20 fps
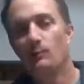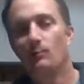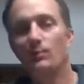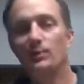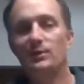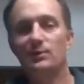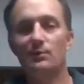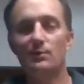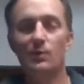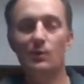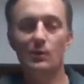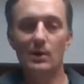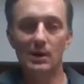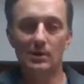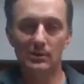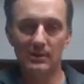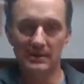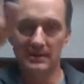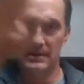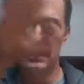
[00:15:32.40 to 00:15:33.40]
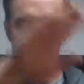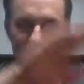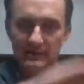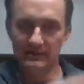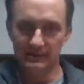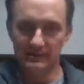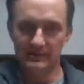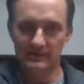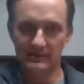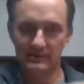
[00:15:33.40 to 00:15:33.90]
when you go out at
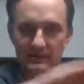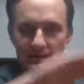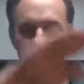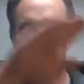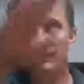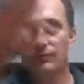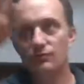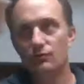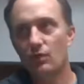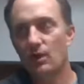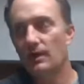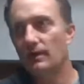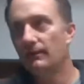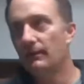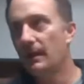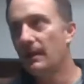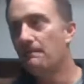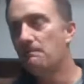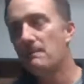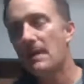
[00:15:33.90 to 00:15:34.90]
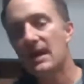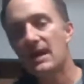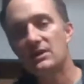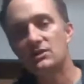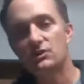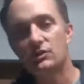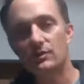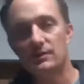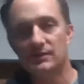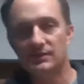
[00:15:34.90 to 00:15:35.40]
night, try to
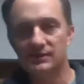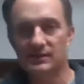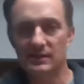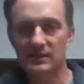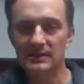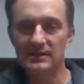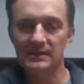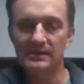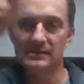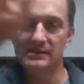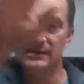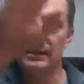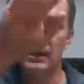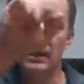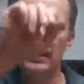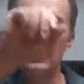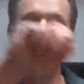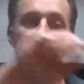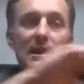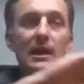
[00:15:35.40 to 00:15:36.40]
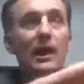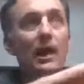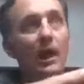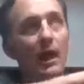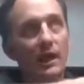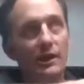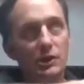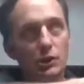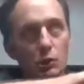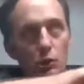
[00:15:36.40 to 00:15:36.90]
imagine the sun in the sky
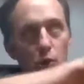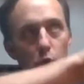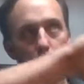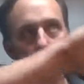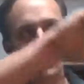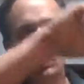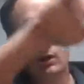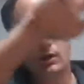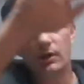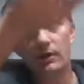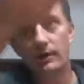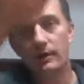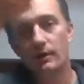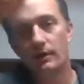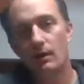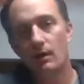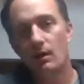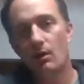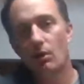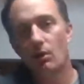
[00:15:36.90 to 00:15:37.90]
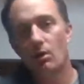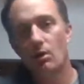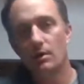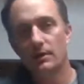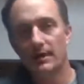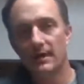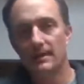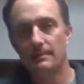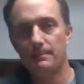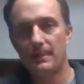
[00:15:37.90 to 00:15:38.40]
and you look
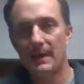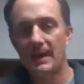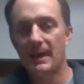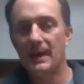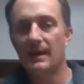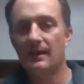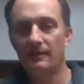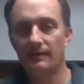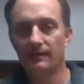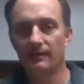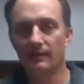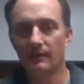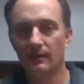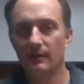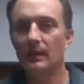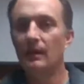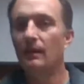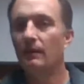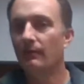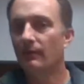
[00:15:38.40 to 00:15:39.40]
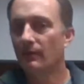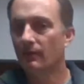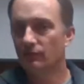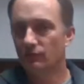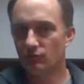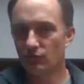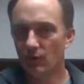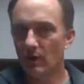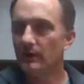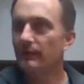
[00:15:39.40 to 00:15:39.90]
along that path,
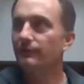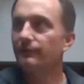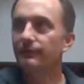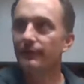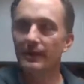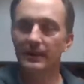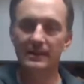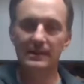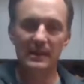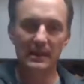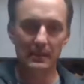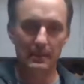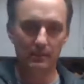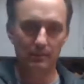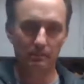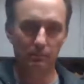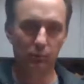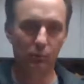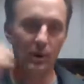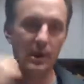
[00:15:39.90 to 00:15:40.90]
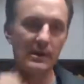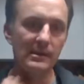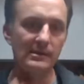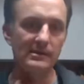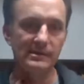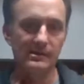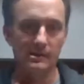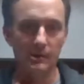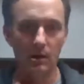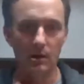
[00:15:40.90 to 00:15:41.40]
try to find the
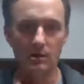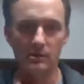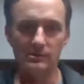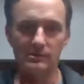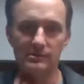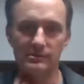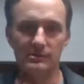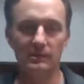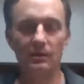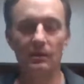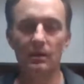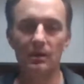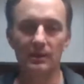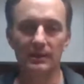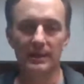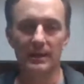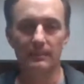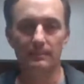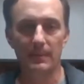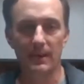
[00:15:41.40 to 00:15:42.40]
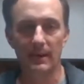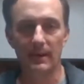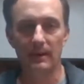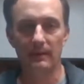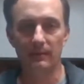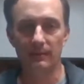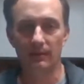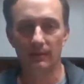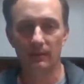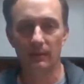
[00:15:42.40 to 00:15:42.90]
brightest stars along that
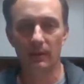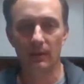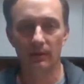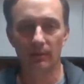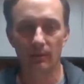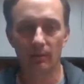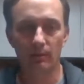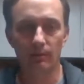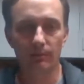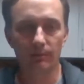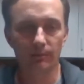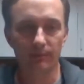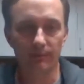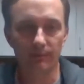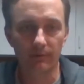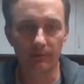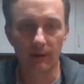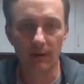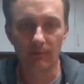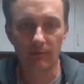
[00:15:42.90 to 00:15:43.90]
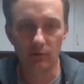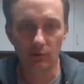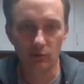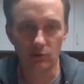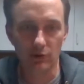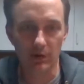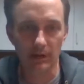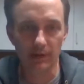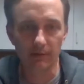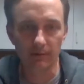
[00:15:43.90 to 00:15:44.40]
path. And those have a
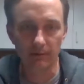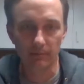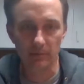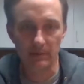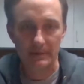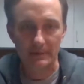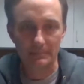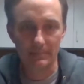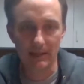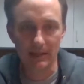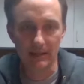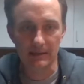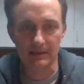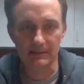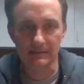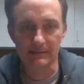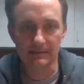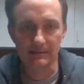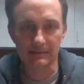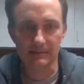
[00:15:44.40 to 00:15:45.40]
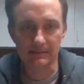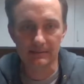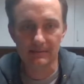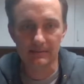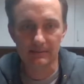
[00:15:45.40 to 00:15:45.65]
good chance of being planets.